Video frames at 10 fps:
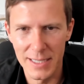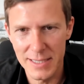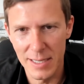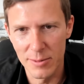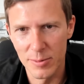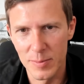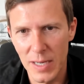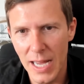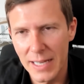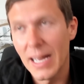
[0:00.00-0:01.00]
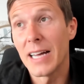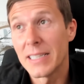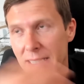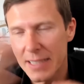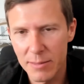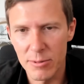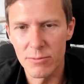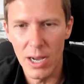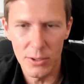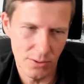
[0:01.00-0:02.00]
understandable
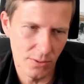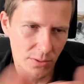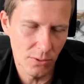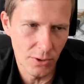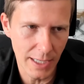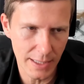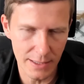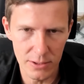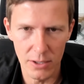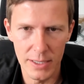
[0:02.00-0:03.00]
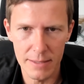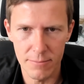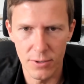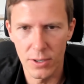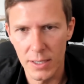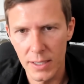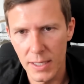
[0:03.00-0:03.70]
routes to connect into our network